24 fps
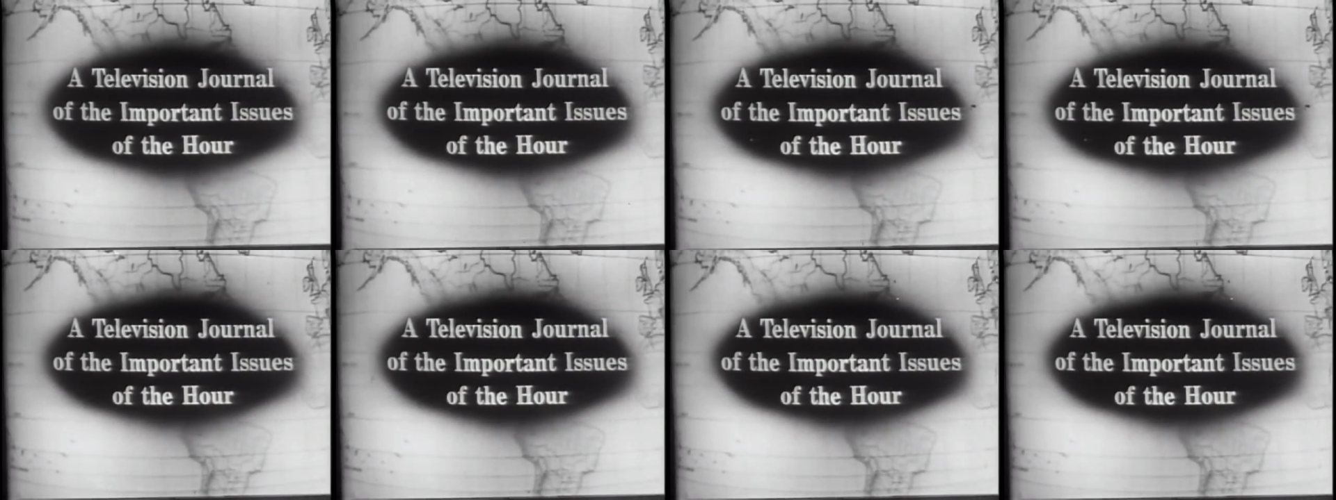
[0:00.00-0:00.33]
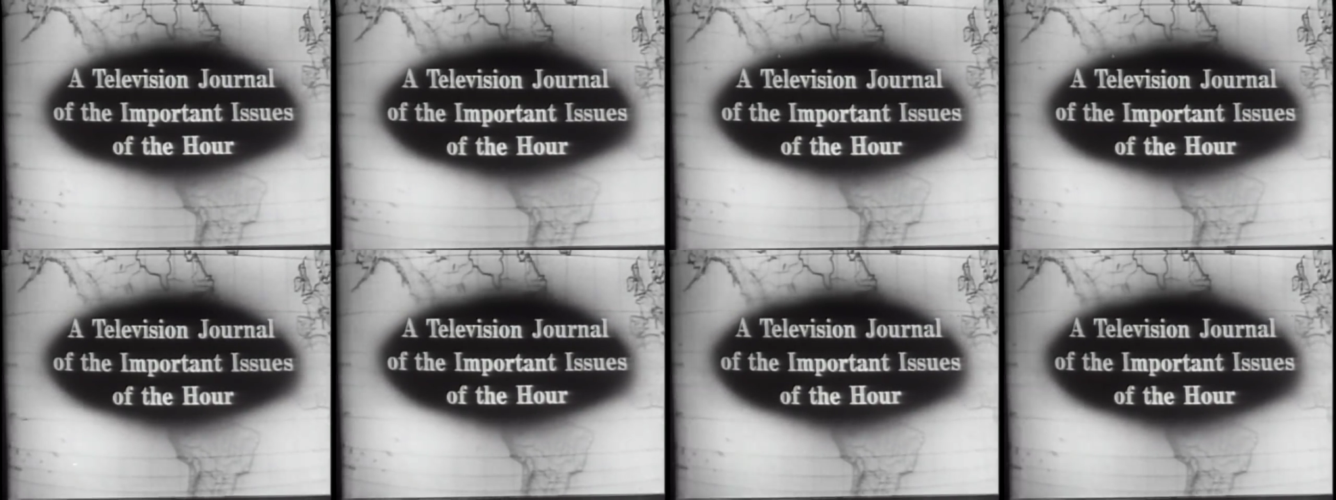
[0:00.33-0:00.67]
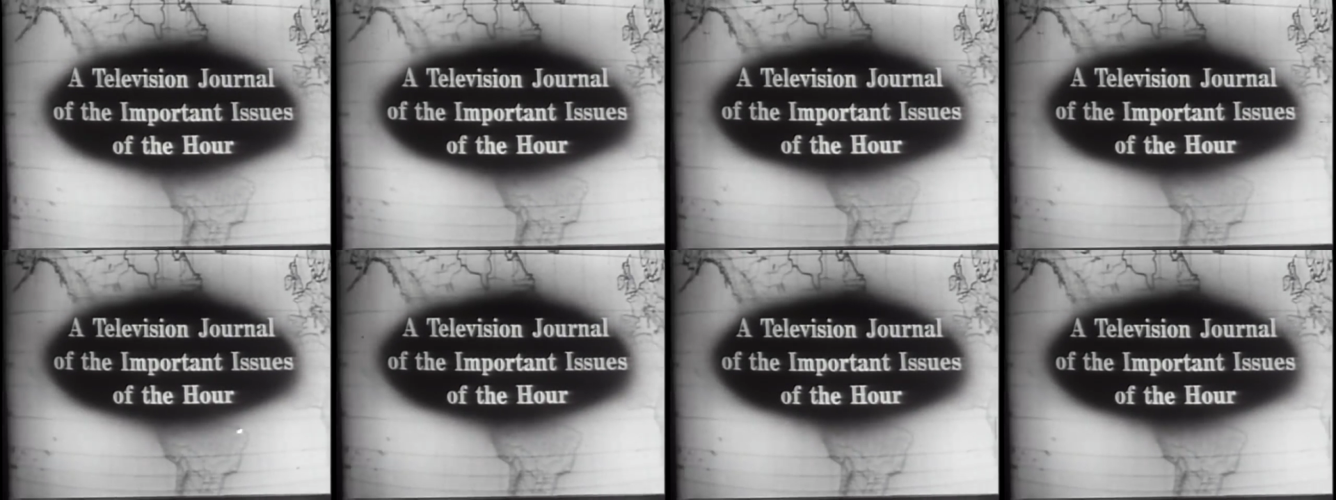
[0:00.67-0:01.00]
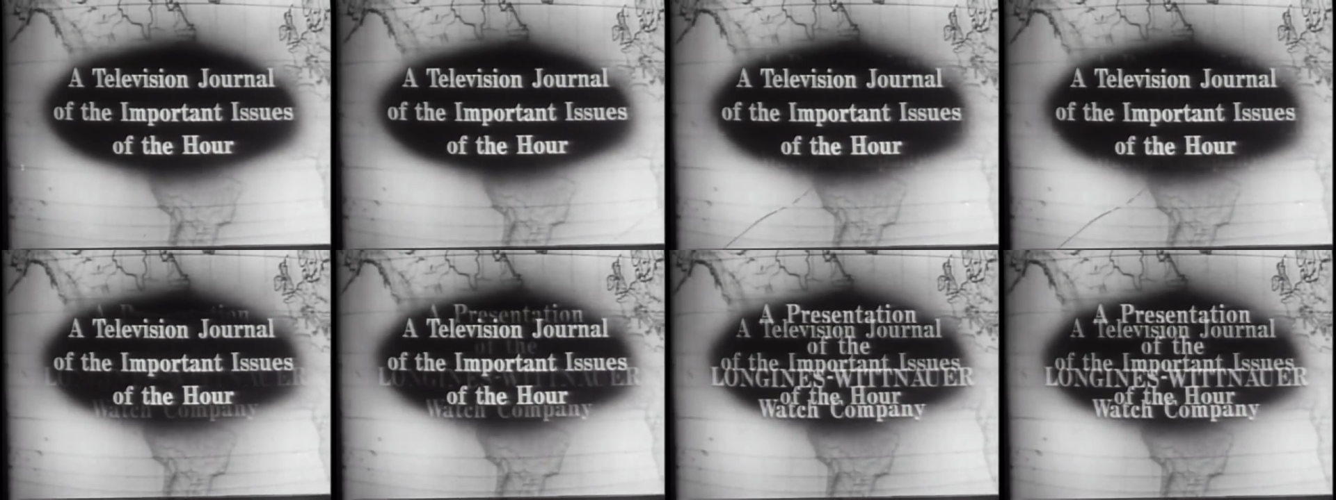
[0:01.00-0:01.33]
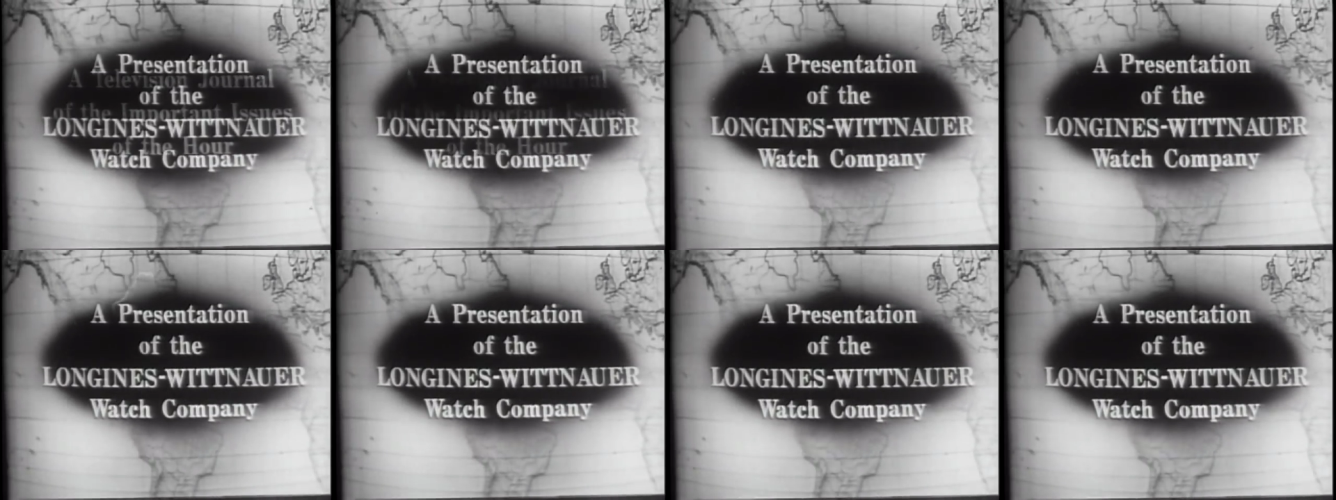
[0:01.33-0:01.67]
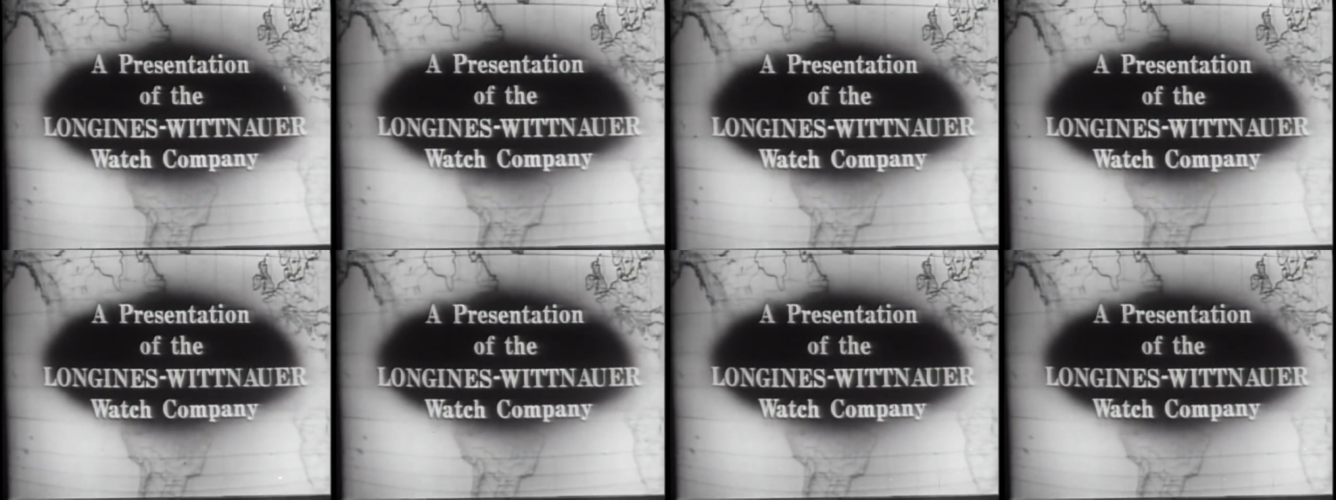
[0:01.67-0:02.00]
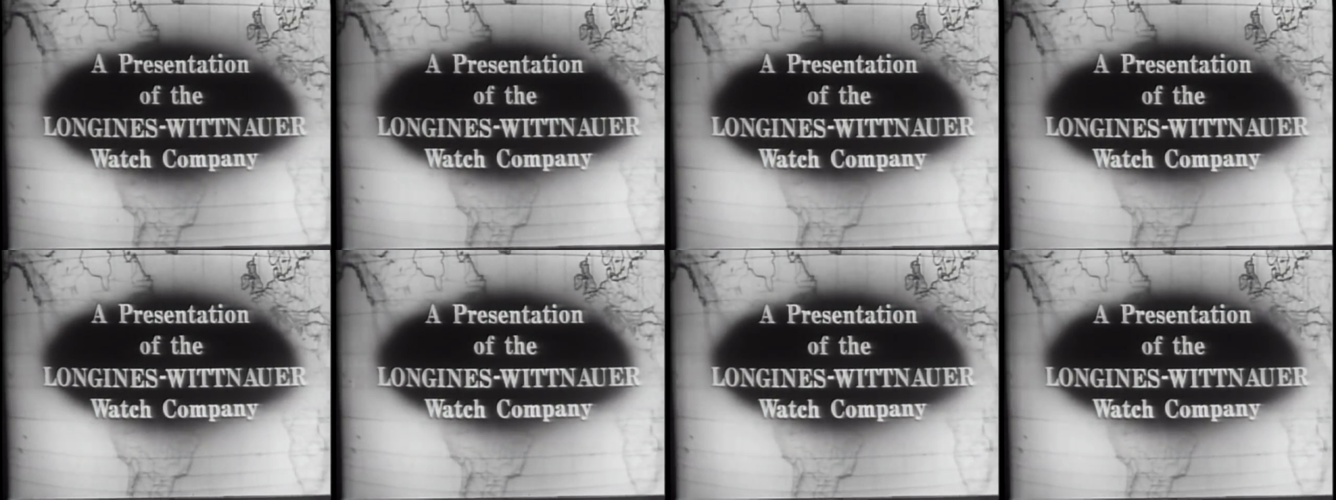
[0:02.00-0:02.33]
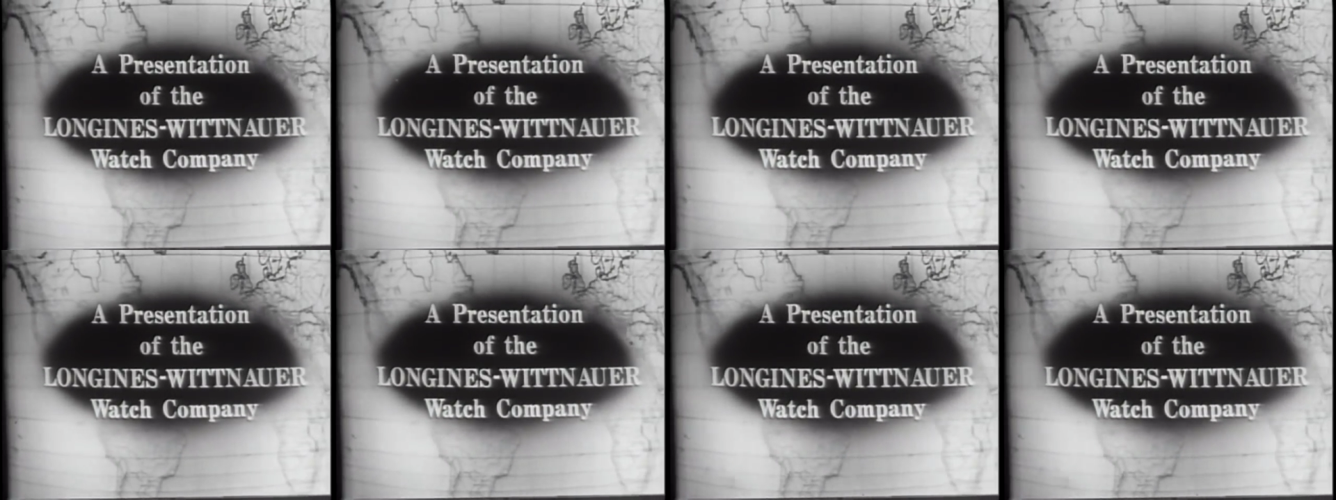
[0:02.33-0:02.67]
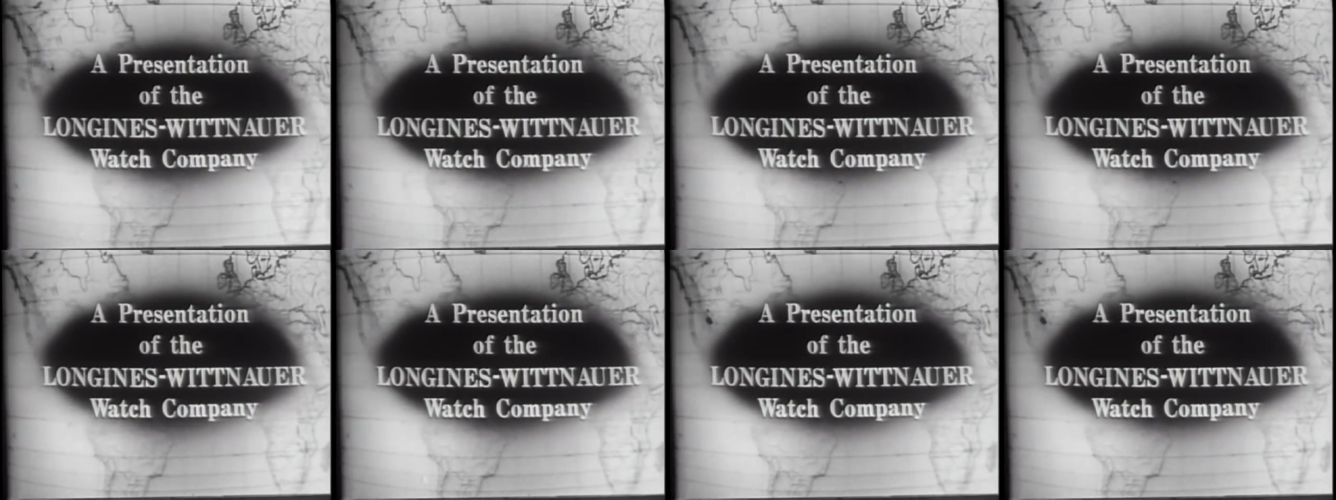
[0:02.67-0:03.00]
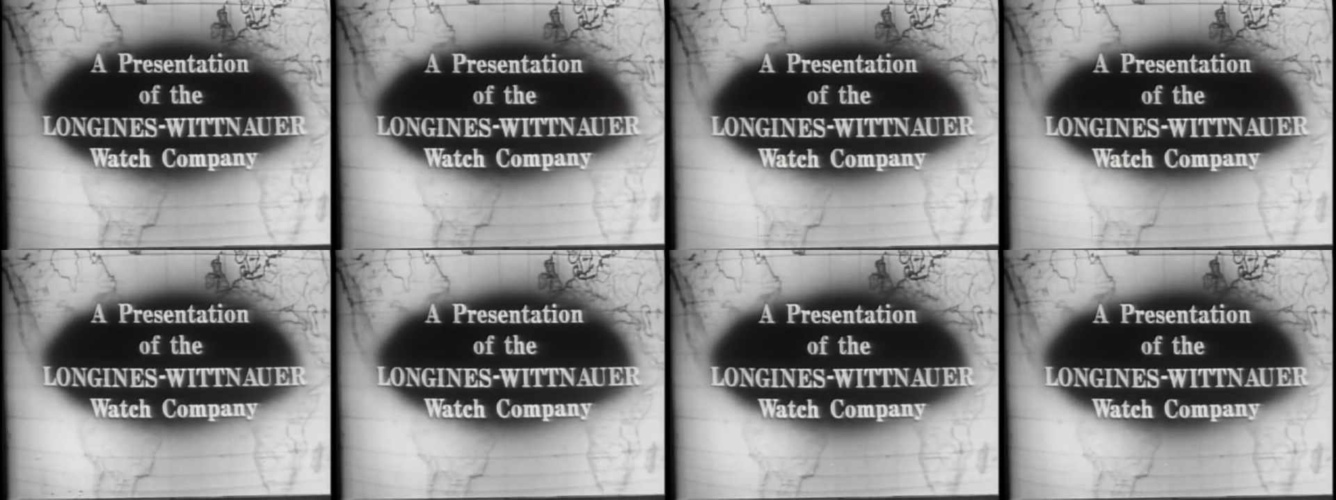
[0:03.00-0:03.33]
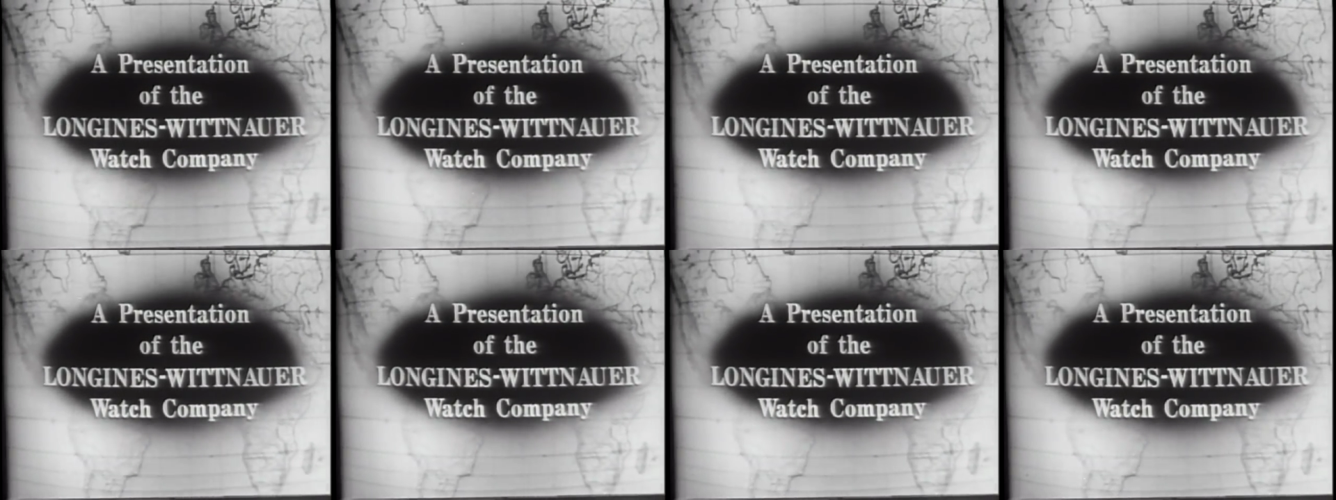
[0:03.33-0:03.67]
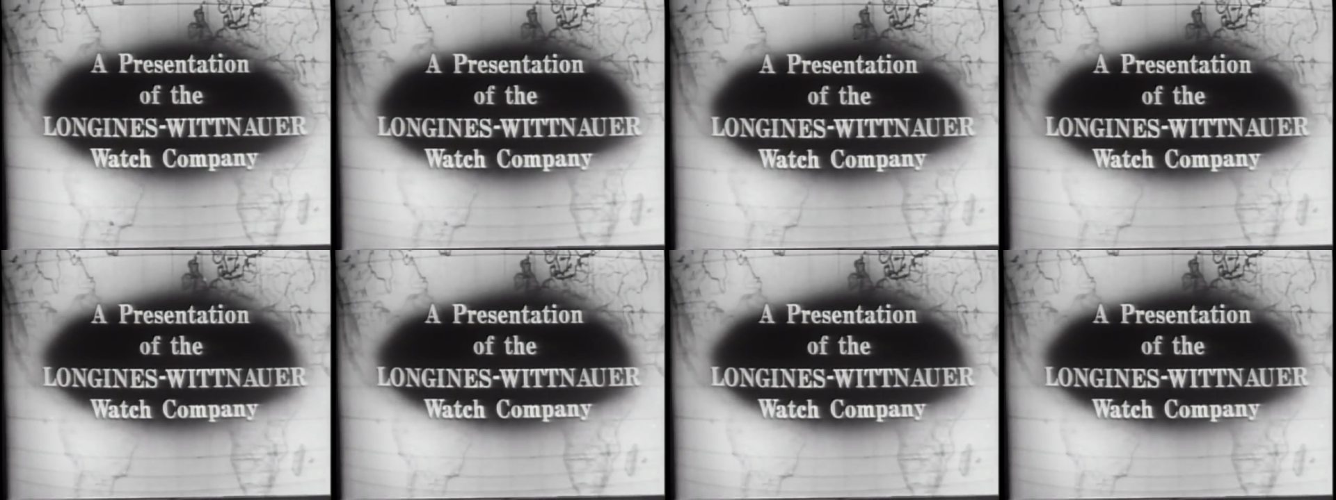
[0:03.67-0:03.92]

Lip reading: (no speaker visible)